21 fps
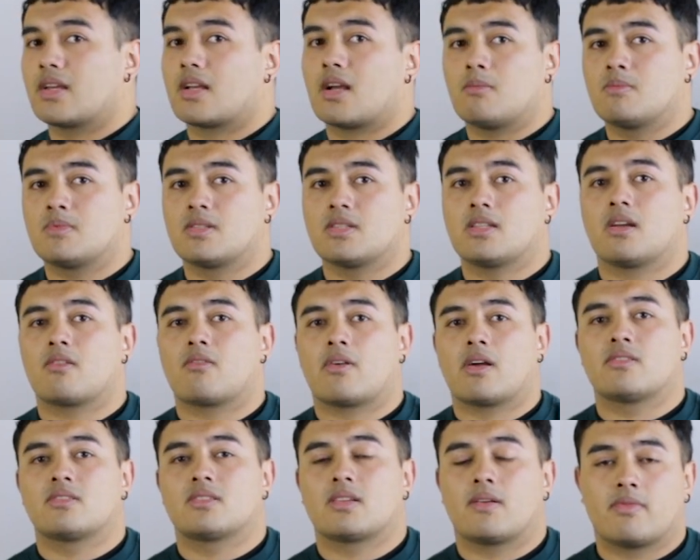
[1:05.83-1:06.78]
it comes in
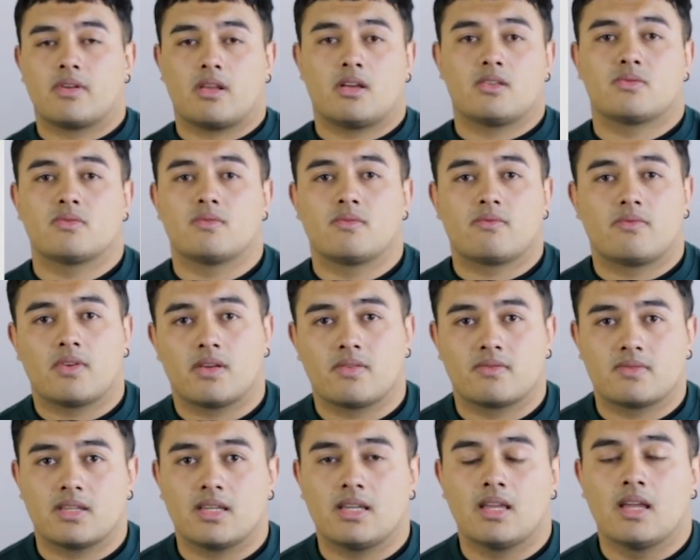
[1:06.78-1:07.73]
around
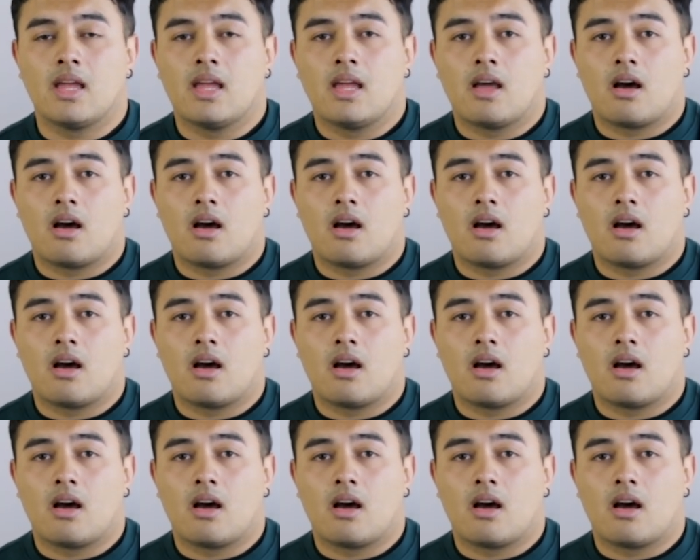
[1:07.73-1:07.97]
750